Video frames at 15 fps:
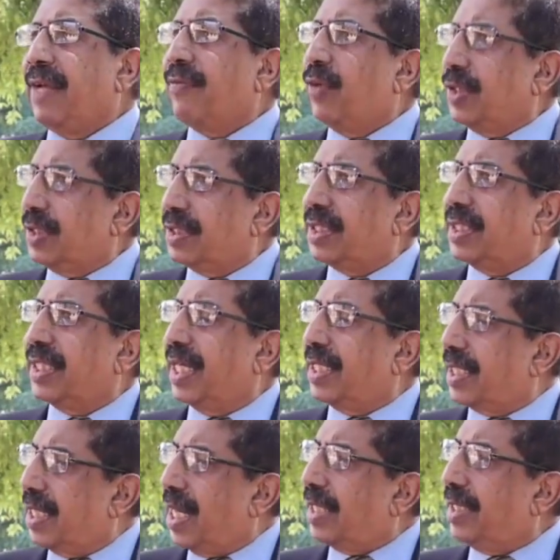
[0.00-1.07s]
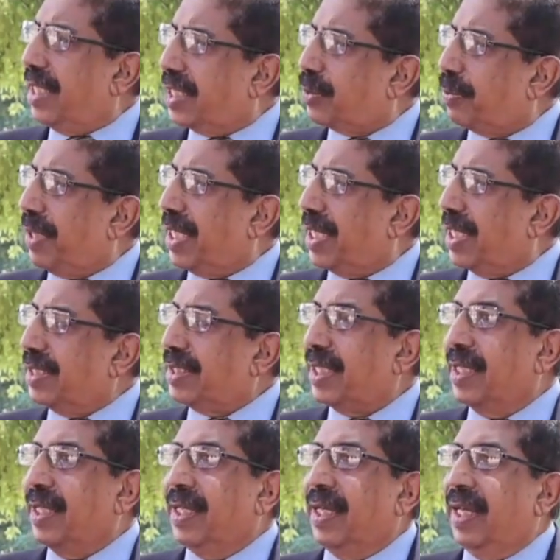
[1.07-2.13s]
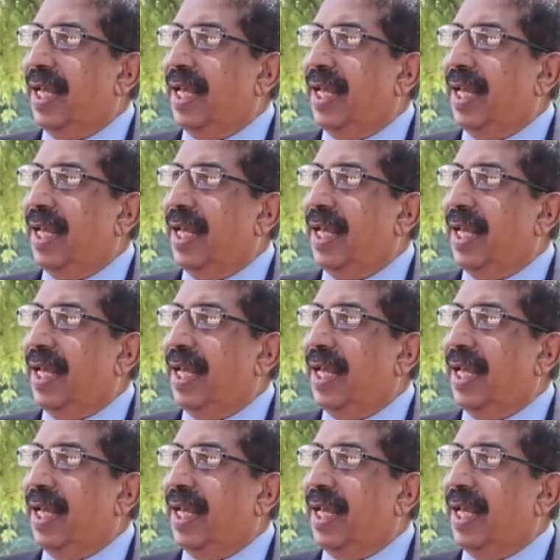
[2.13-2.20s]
that was yet another experience.